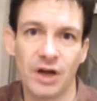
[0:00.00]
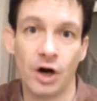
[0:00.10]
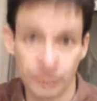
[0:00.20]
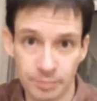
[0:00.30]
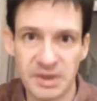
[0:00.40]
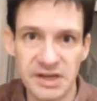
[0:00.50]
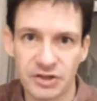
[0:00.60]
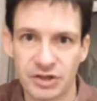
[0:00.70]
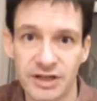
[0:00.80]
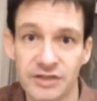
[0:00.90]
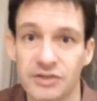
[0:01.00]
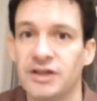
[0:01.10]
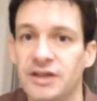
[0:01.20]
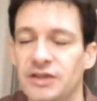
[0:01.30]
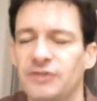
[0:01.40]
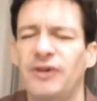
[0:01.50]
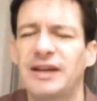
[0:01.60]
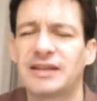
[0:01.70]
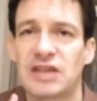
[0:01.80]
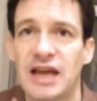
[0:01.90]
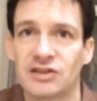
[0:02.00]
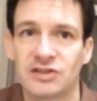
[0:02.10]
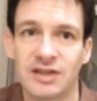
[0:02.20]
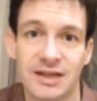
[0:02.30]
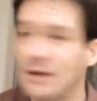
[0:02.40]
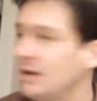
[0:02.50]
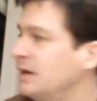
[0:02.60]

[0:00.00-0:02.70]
On beaches, it is fantastic.